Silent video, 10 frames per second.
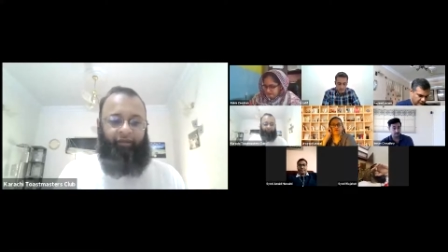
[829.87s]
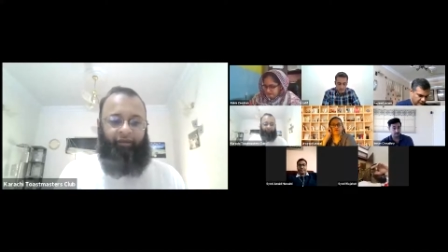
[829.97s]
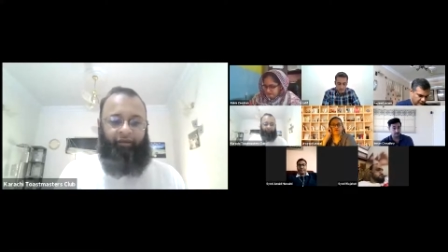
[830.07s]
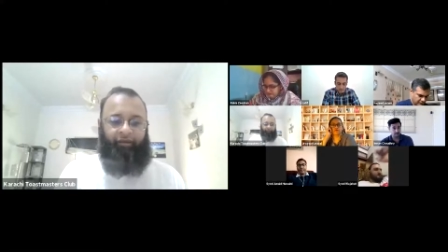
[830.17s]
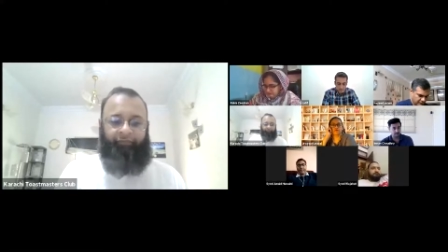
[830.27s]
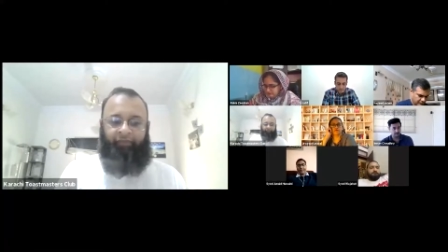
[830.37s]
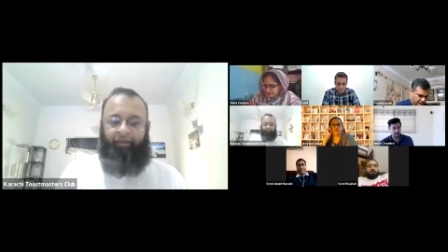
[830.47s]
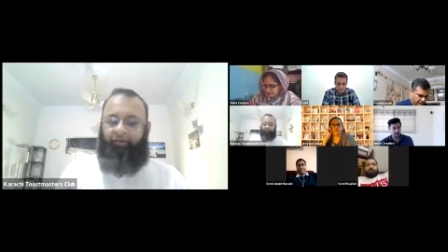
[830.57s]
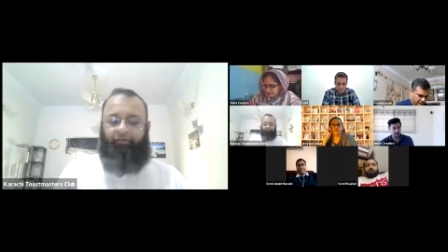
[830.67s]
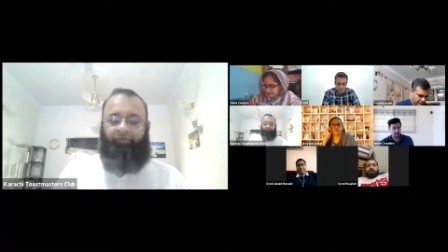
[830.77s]

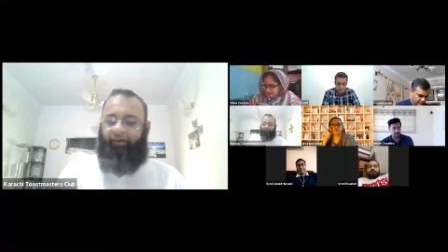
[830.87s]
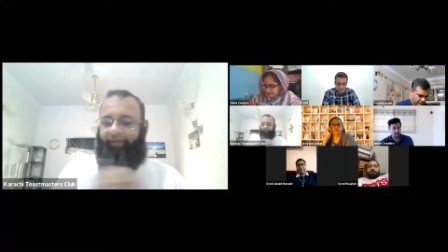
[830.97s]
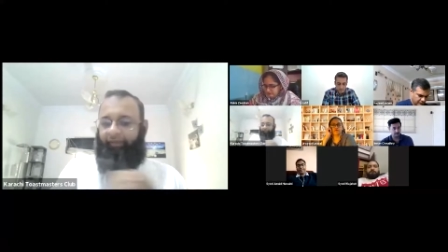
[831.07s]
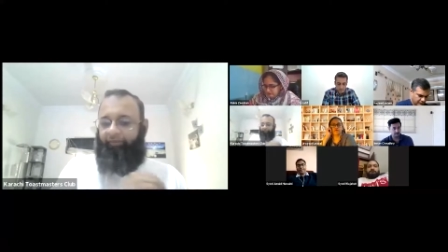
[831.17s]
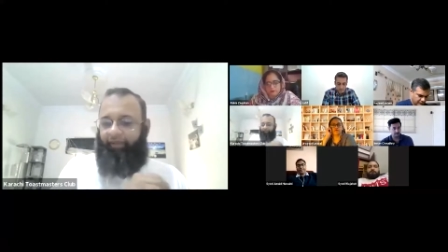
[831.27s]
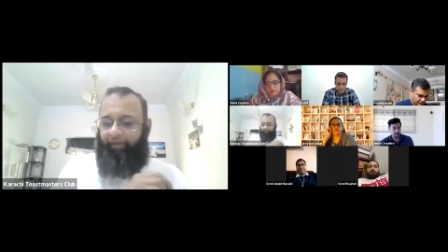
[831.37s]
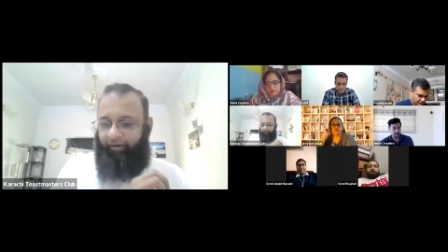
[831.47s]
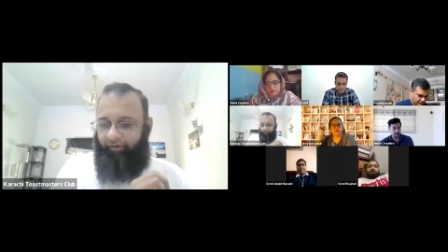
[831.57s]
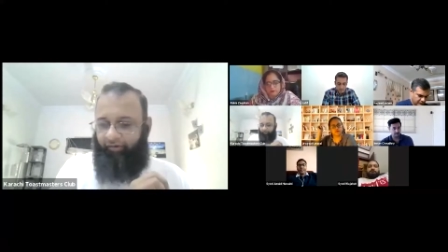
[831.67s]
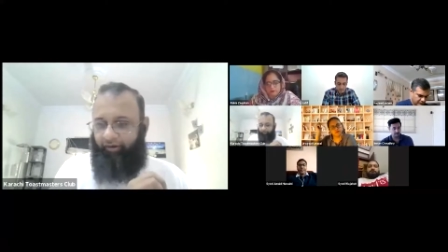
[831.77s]
So for example,
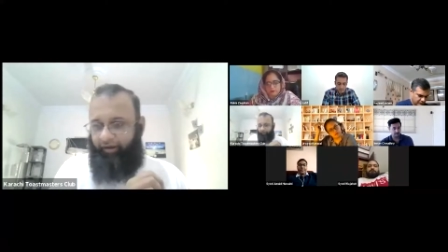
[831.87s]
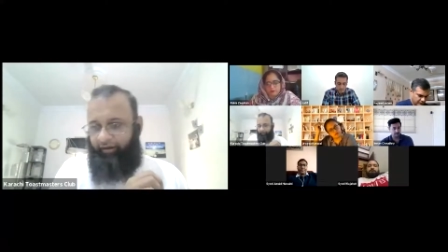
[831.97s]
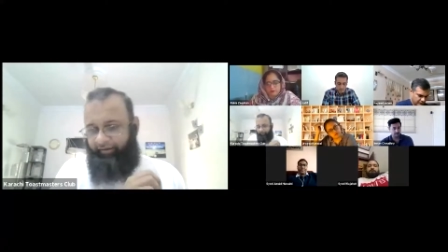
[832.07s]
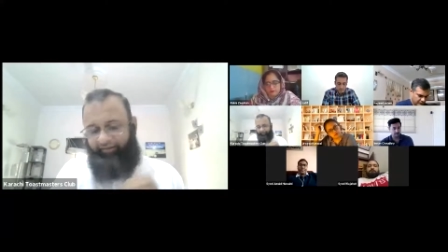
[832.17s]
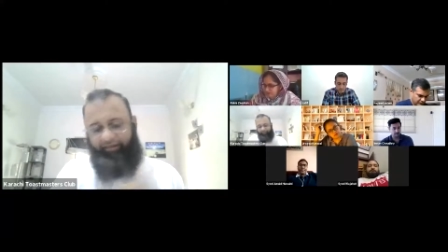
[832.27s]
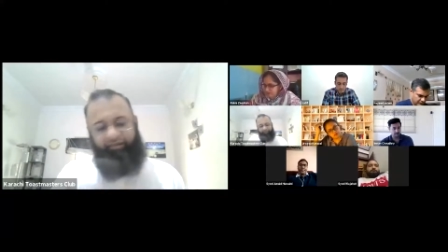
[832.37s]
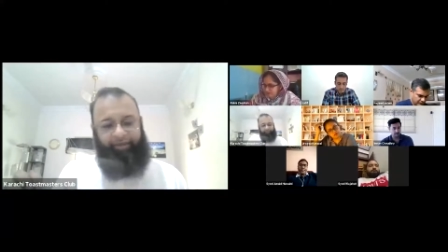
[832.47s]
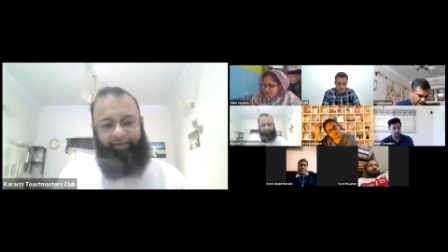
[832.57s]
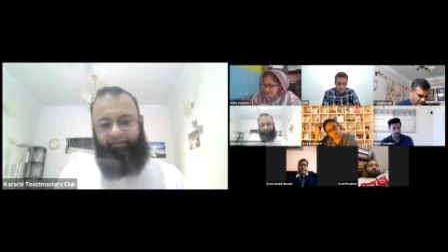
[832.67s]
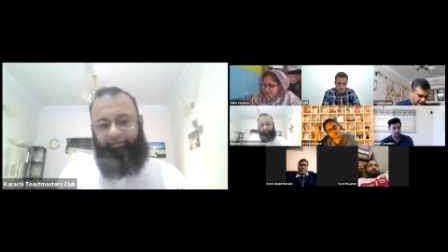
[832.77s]
a
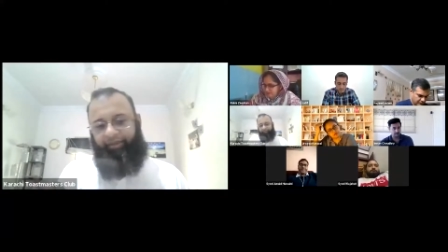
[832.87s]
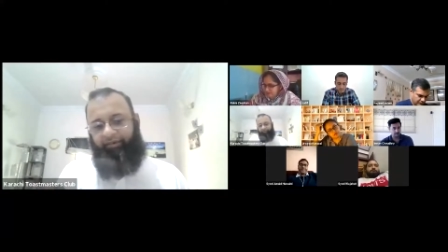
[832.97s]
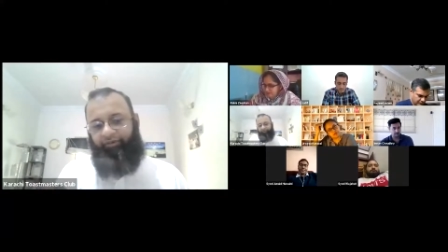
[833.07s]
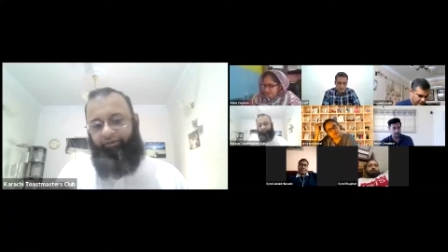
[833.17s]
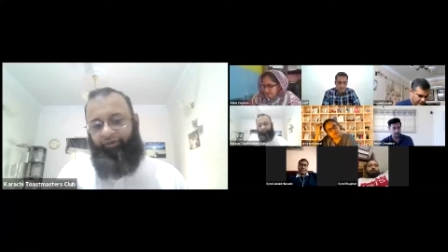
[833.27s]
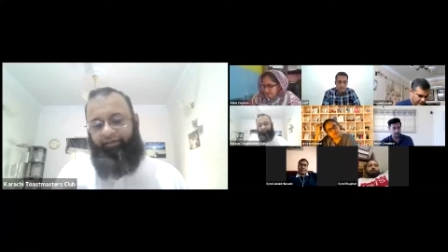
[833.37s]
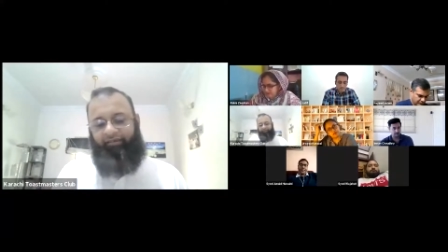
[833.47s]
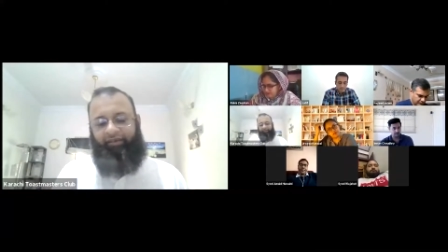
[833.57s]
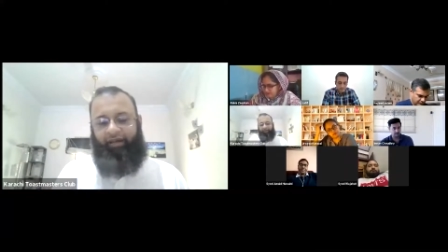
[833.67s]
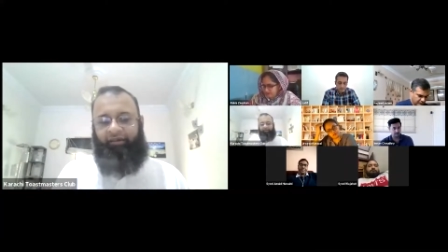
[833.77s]
research-based speech, you can
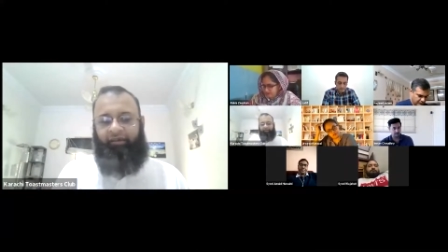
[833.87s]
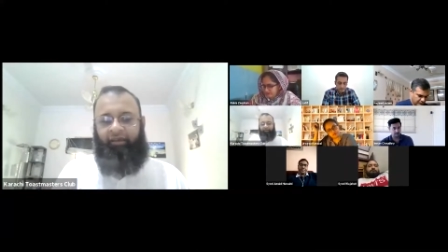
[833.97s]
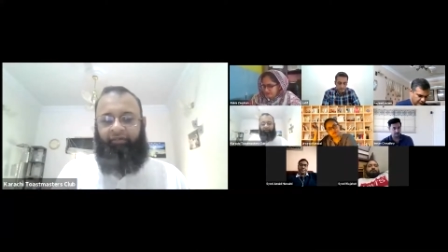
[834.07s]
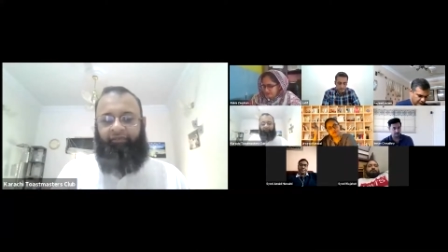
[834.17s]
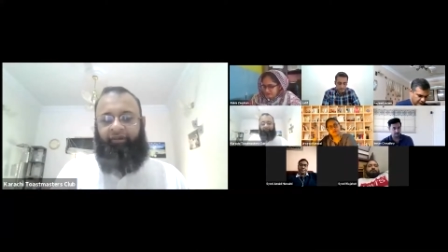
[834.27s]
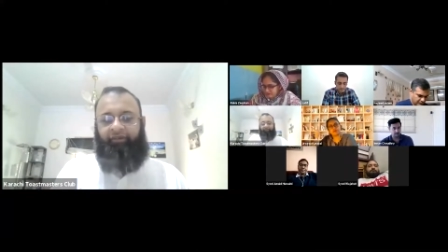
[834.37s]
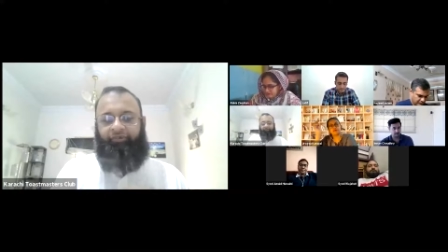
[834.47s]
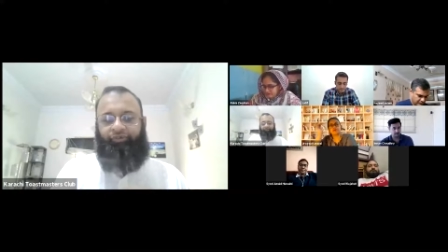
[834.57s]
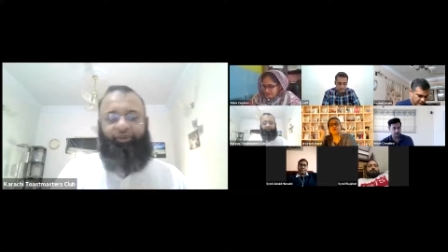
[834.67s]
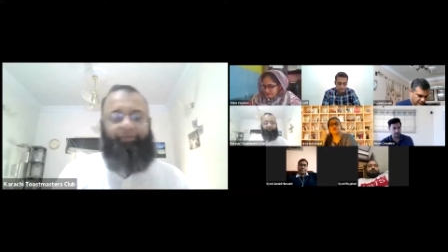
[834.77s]
start with a
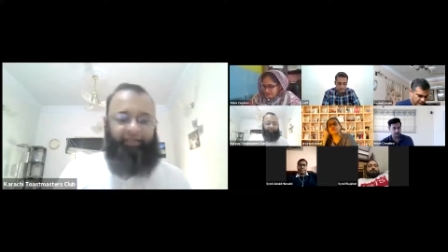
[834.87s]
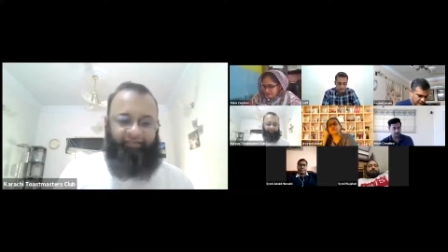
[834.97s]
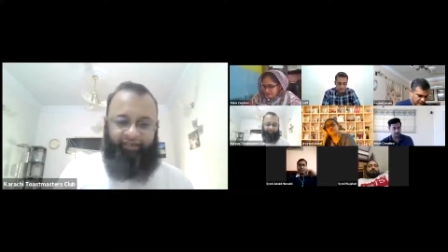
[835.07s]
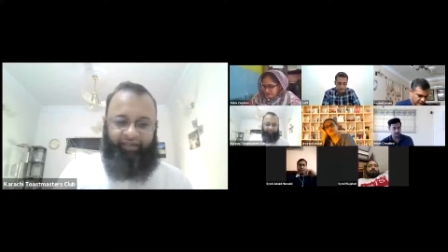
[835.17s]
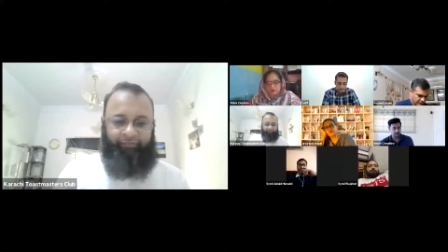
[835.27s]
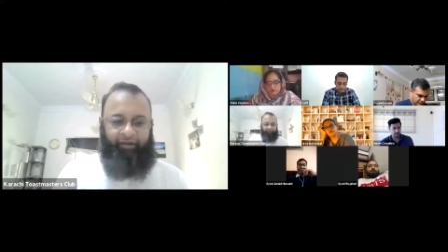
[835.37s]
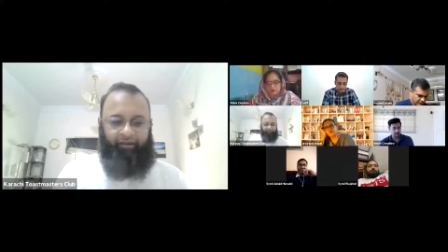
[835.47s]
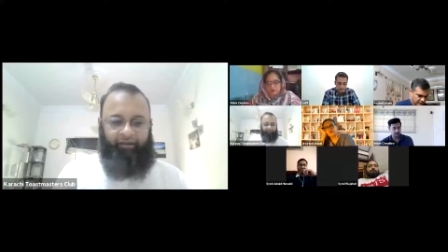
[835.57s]
sweeping statement.